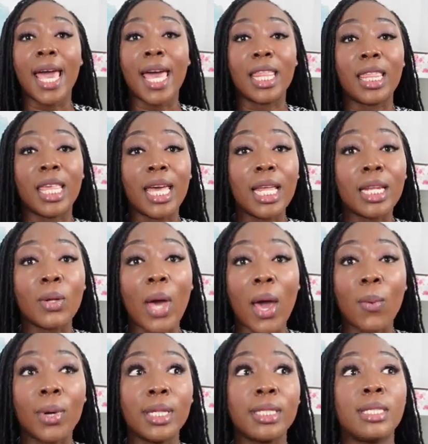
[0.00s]
And then
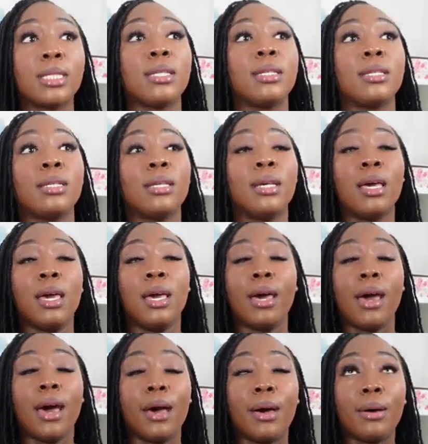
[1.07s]
I went to
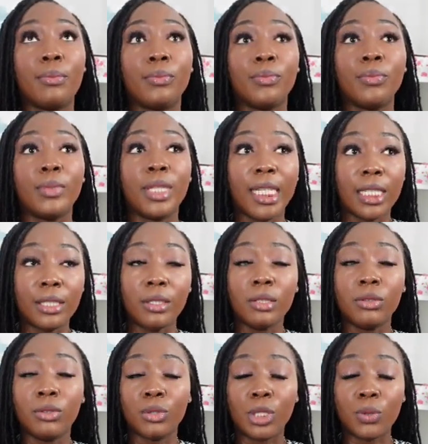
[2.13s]
um,
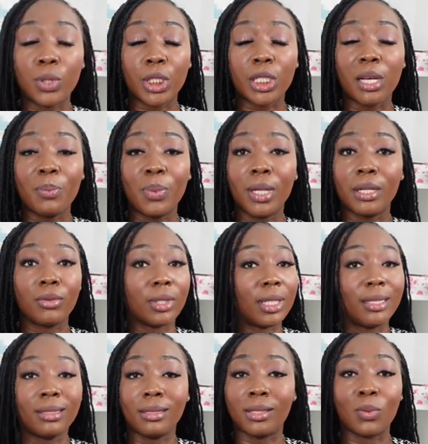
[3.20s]
Lidl grocery shopping.
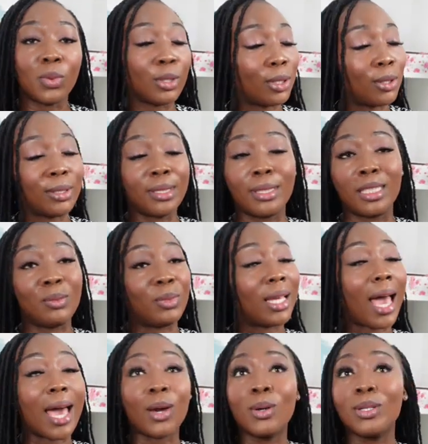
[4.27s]
Lidl is the one closest to
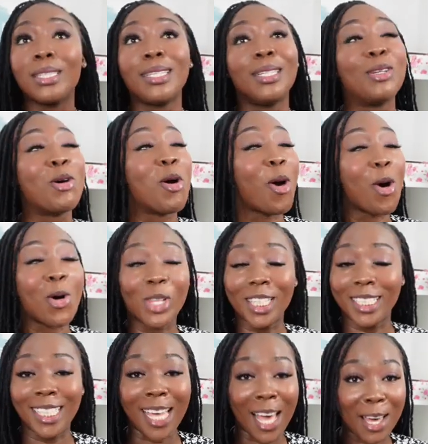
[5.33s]
me. I go to Lidl all
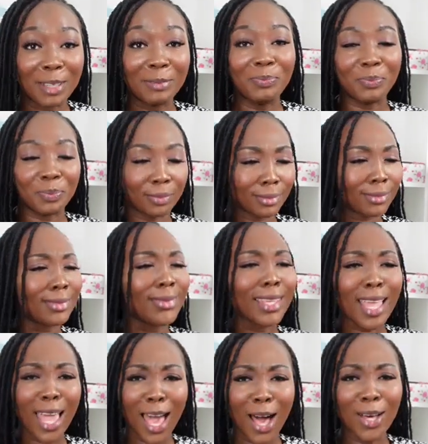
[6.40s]
the time.
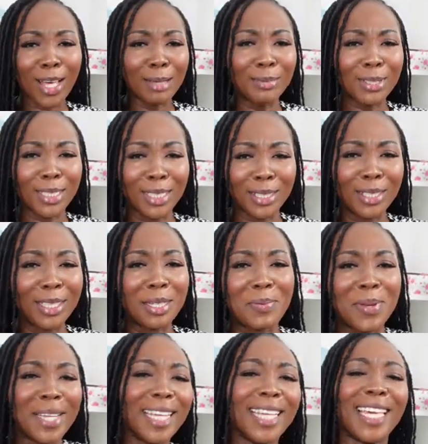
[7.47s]
I'll come to Lidl in
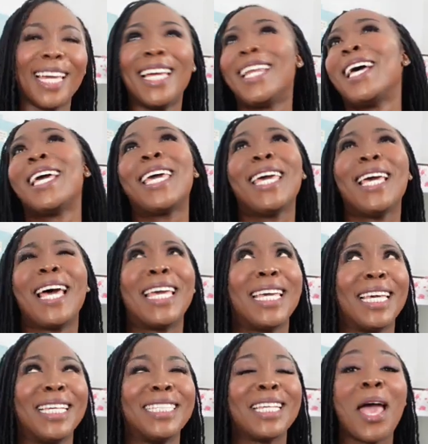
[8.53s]
a bit again, I
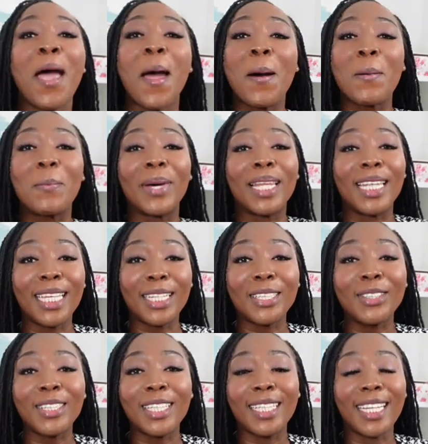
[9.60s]
guess. But
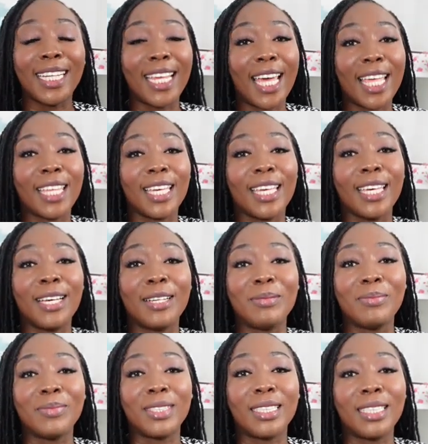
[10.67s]
Lidl, the lady at the
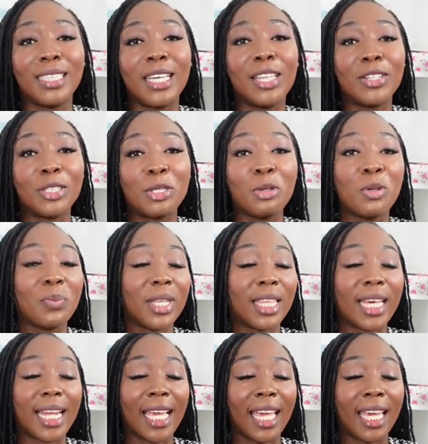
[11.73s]
um, teller told me
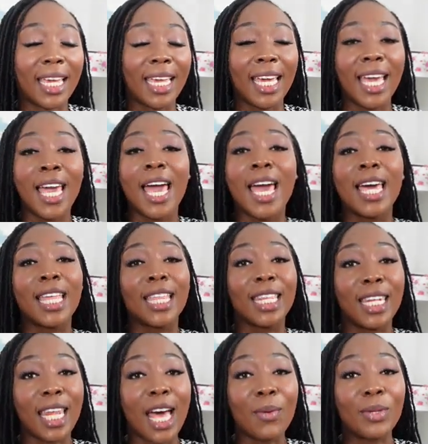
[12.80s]
that, hey,
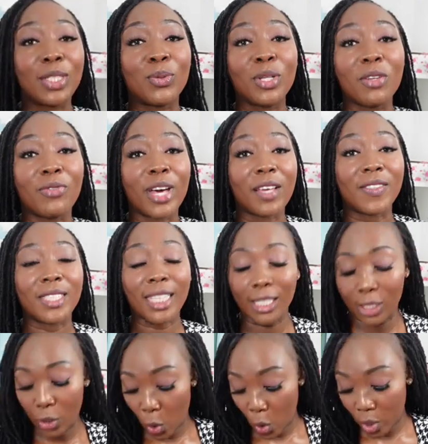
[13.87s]
now it's 25
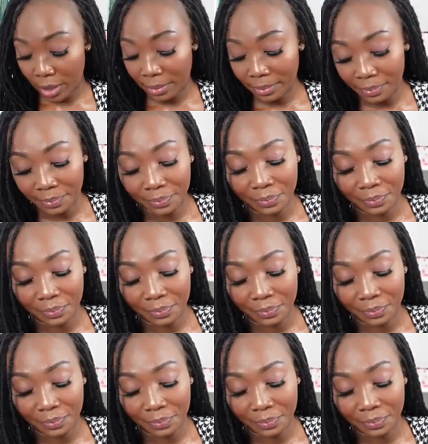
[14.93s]
cents on